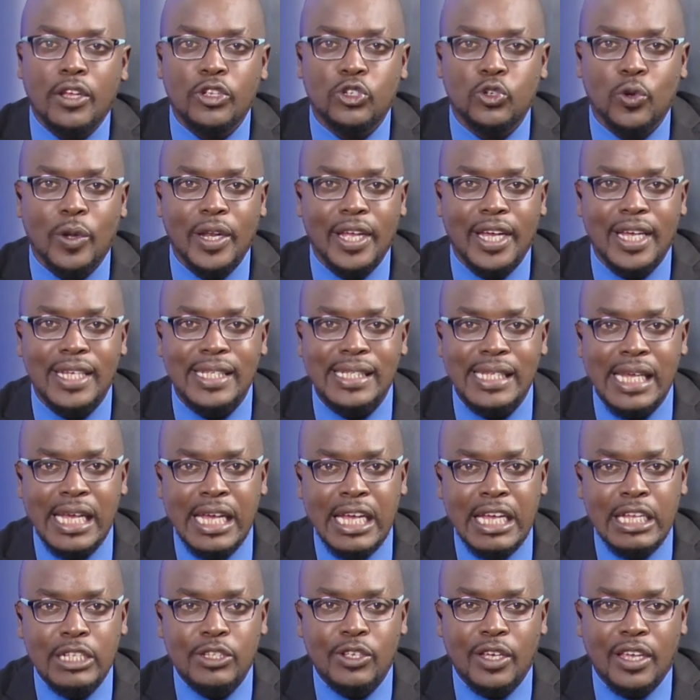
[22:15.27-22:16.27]
joining us
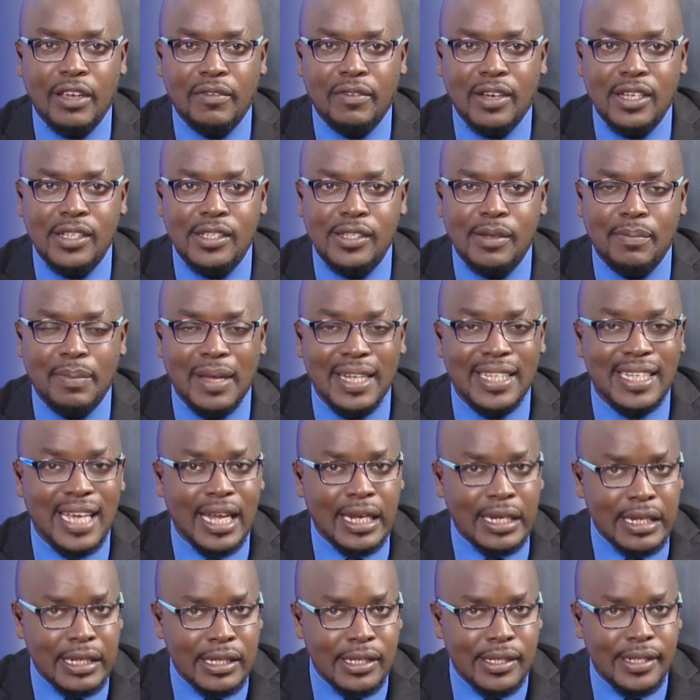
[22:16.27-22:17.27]
to give us a better
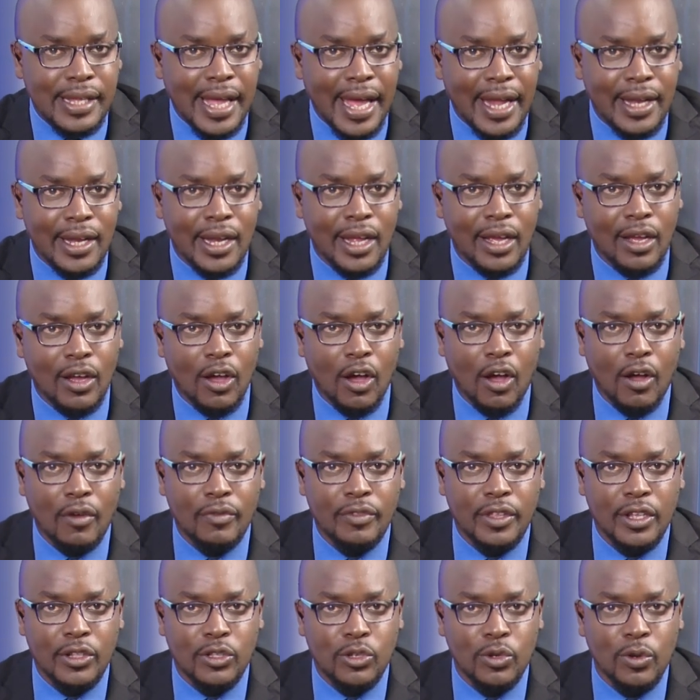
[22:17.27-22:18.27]
understanding of
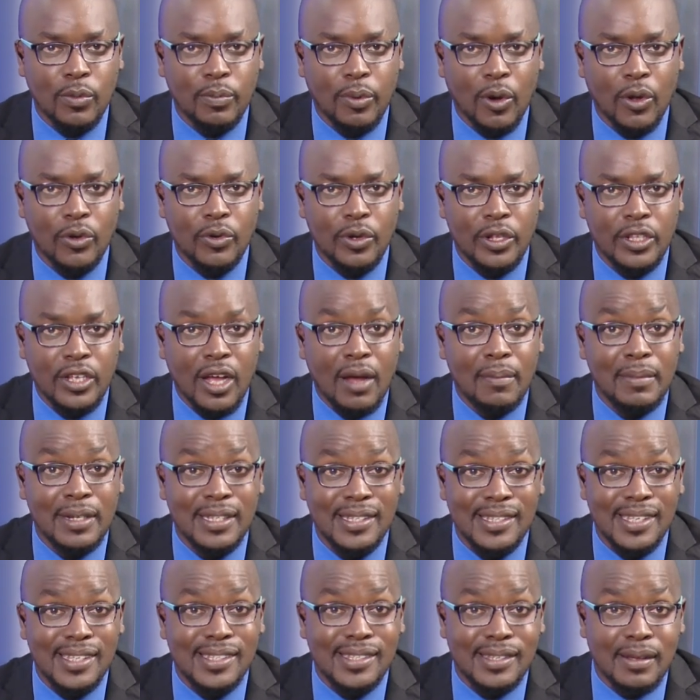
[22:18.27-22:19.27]
the two-pot retirement
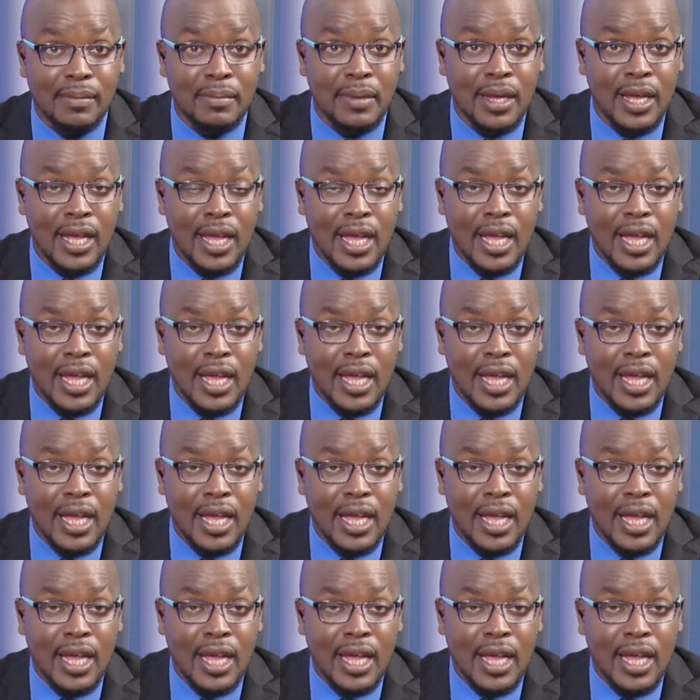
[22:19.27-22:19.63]
system